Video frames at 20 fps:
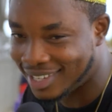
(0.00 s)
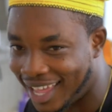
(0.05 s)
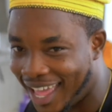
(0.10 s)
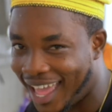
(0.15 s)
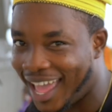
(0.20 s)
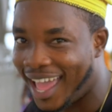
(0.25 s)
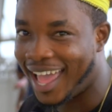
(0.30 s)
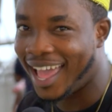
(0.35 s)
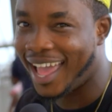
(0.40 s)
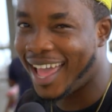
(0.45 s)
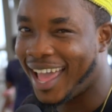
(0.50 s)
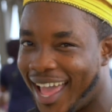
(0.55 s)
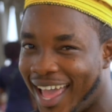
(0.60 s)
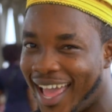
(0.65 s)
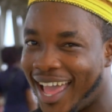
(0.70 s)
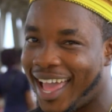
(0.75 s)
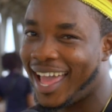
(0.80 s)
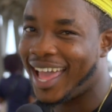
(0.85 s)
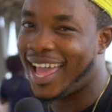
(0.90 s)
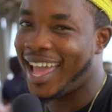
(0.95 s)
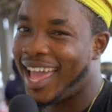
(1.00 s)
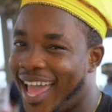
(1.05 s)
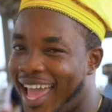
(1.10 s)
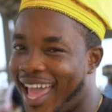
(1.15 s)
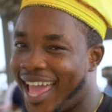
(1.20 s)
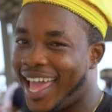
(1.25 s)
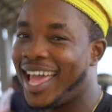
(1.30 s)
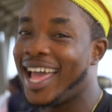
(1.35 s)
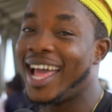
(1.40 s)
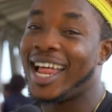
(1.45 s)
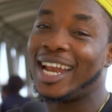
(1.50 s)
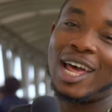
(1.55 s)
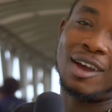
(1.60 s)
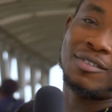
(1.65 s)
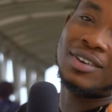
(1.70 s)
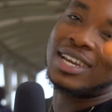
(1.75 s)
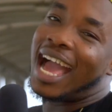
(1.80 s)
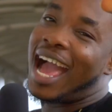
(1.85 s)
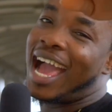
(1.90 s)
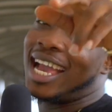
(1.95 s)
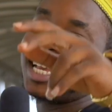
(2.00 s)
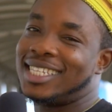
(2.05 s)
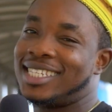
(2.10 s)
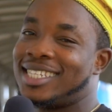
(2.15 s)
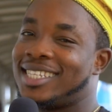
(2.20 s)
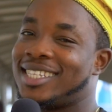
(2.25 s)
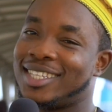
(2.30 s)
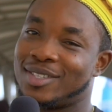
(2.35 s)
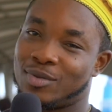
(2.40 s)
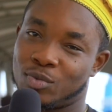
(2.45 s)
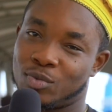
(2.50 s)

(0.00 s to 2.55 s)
Yeah. Love you guys.